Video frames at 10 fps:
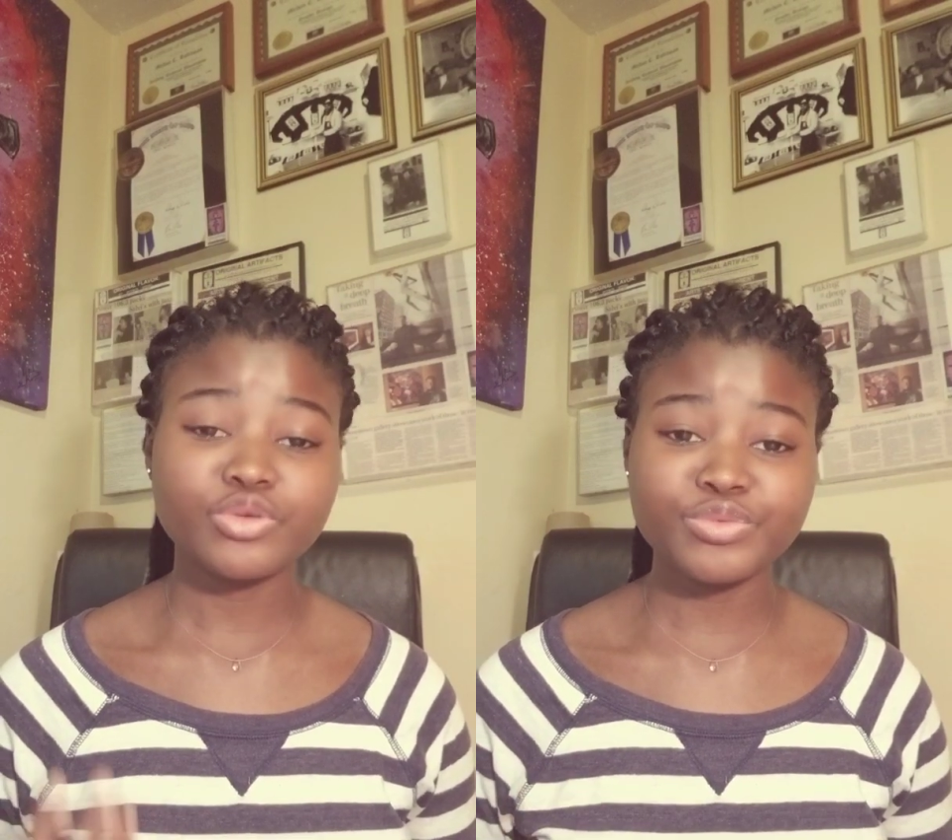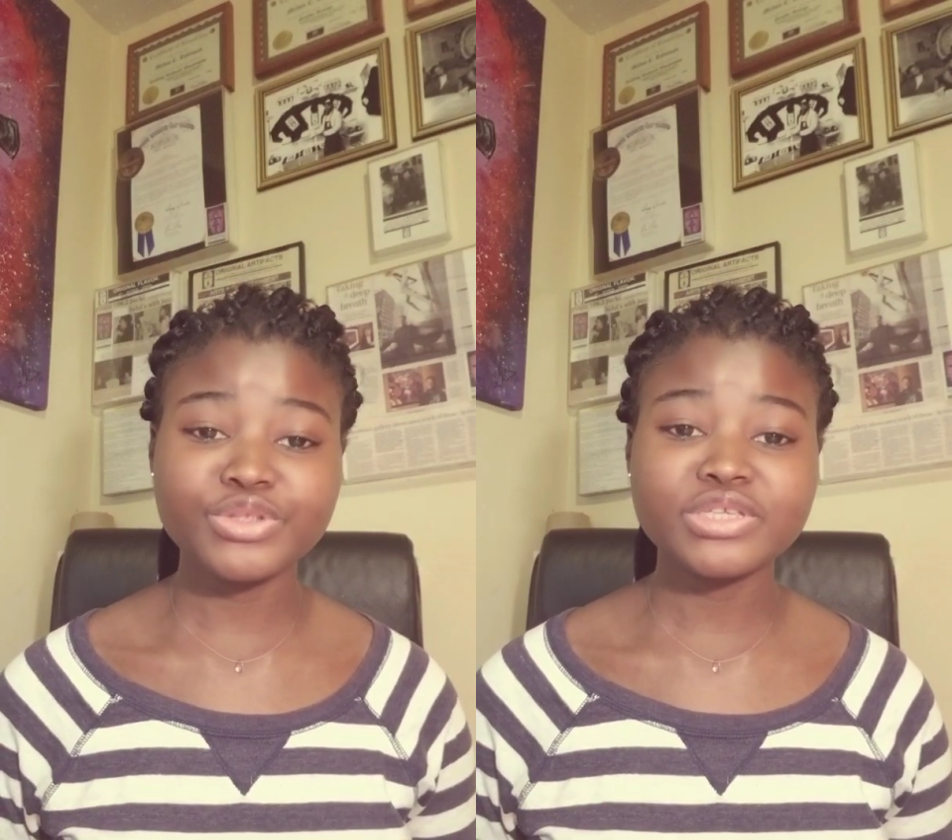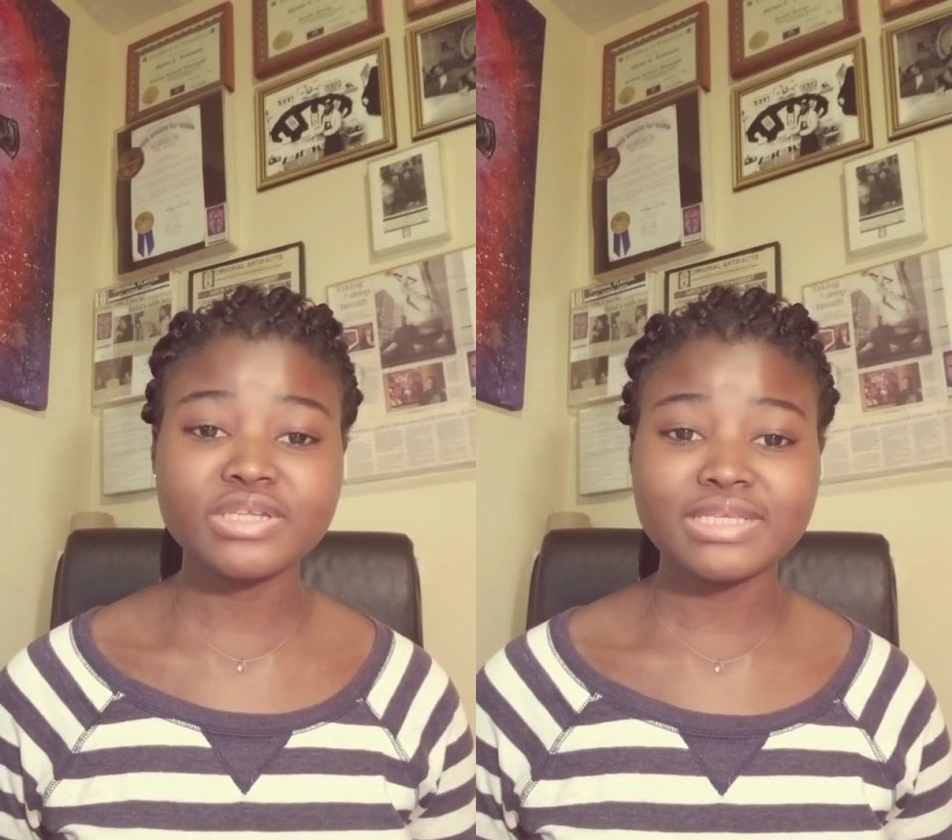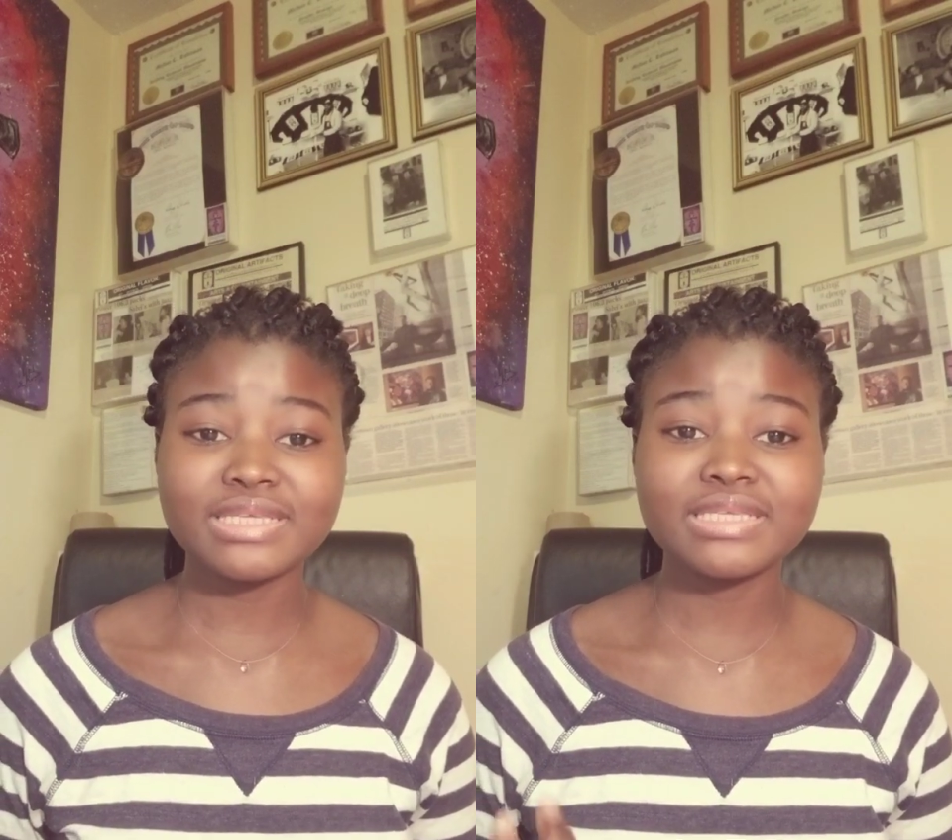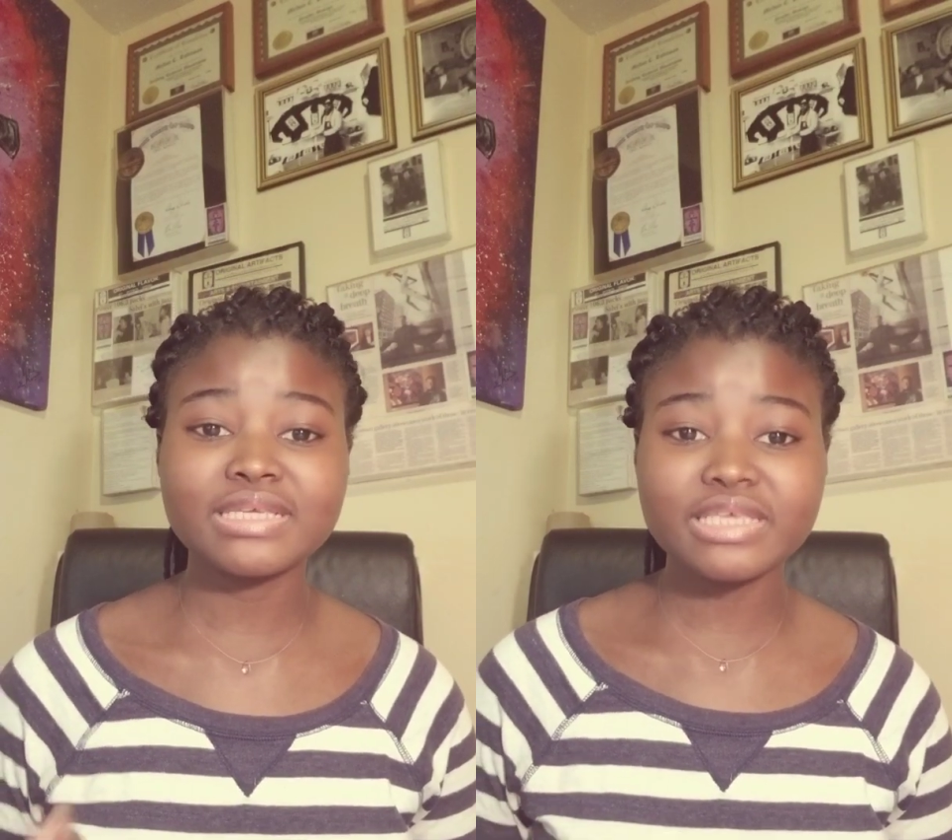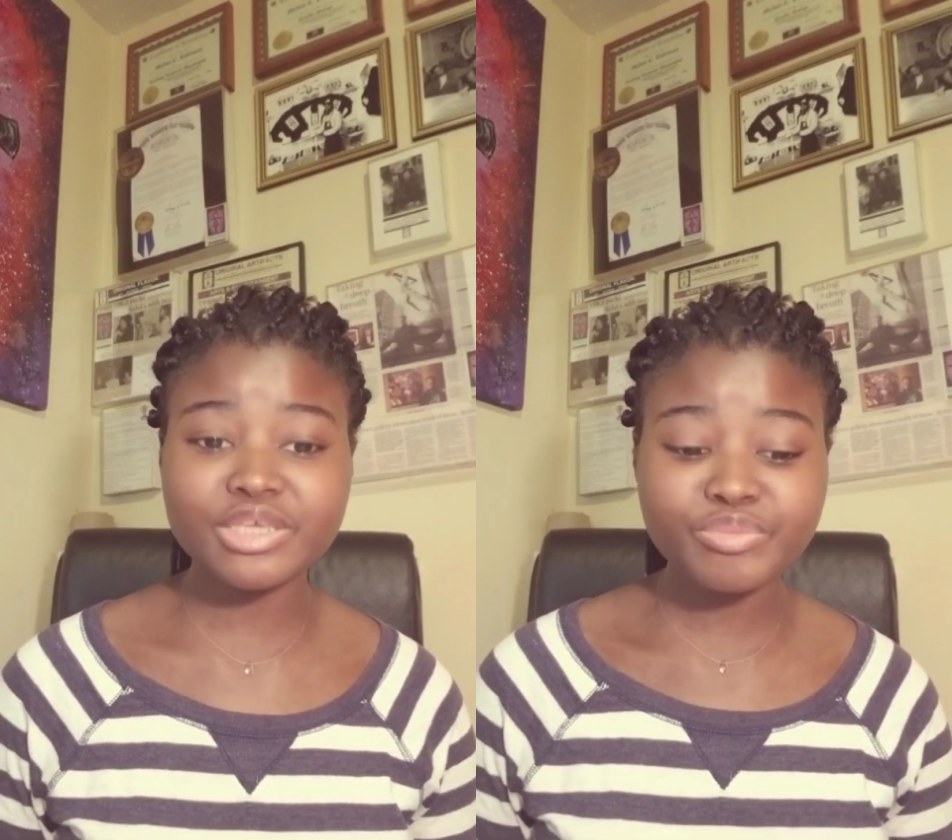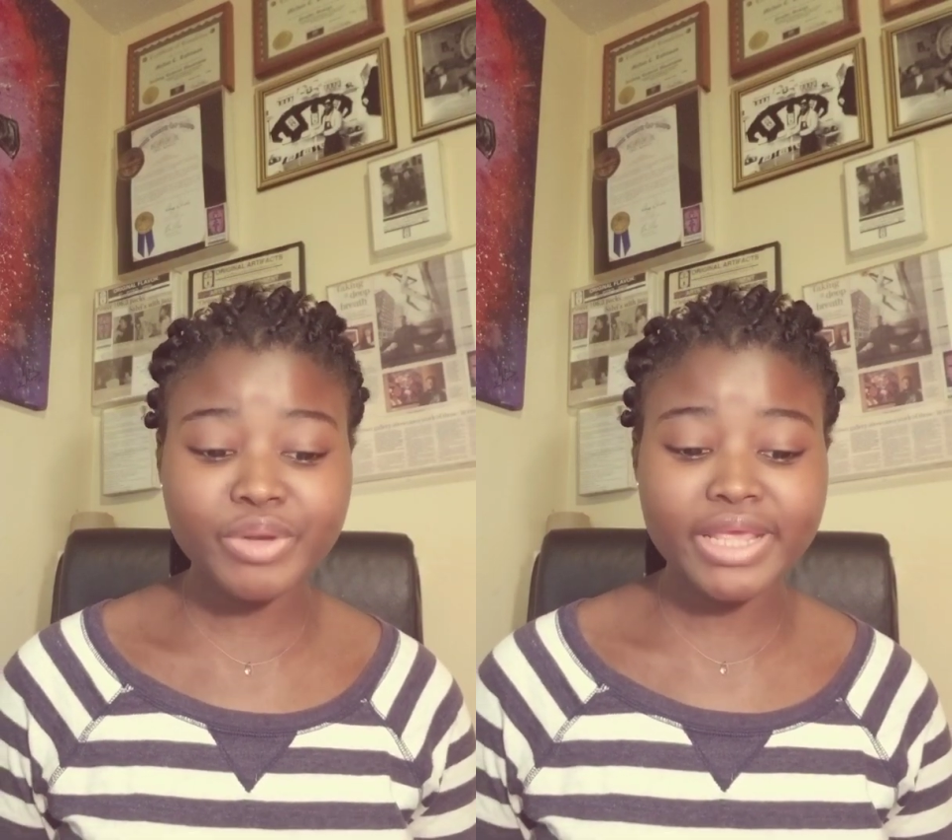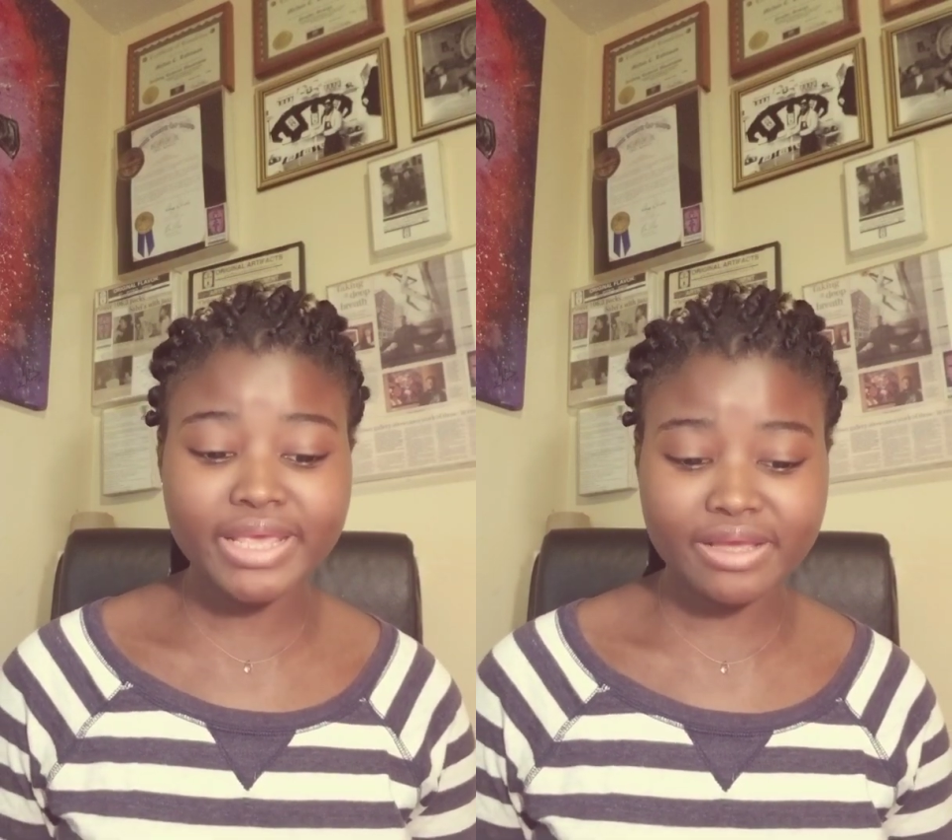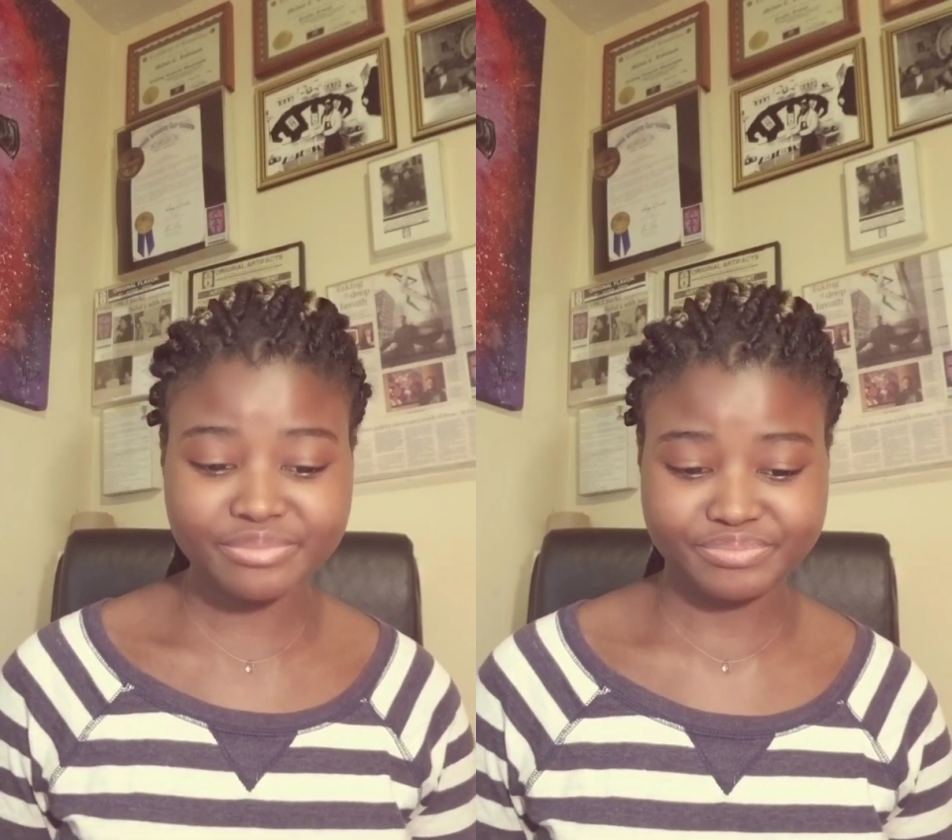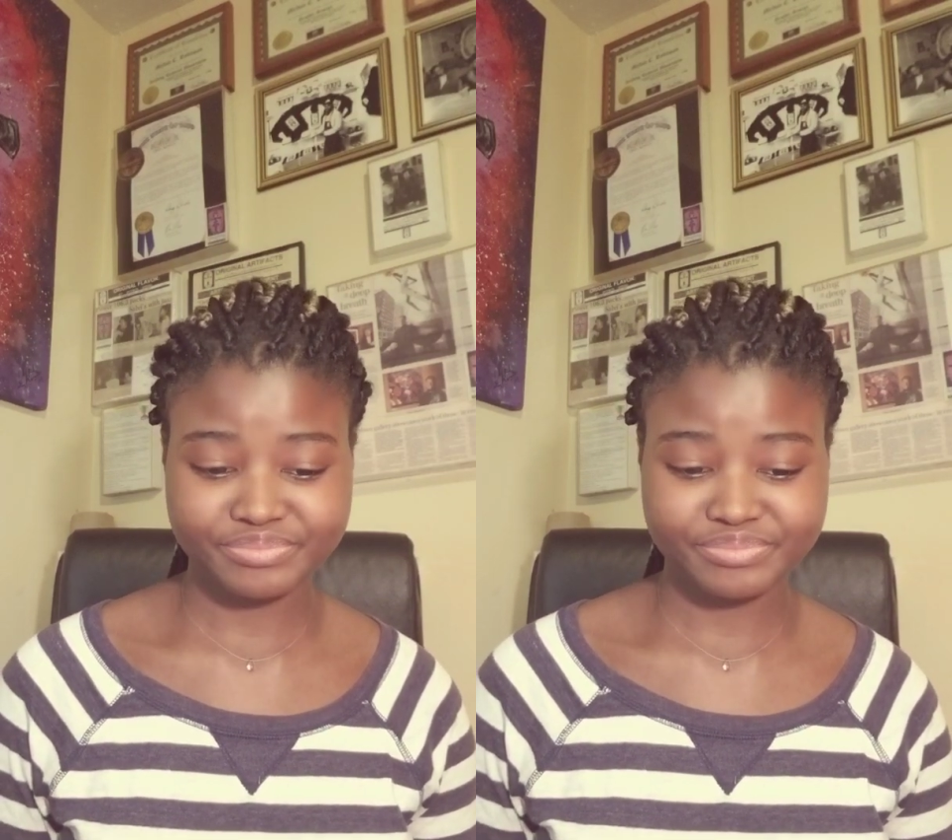community nurse is a key player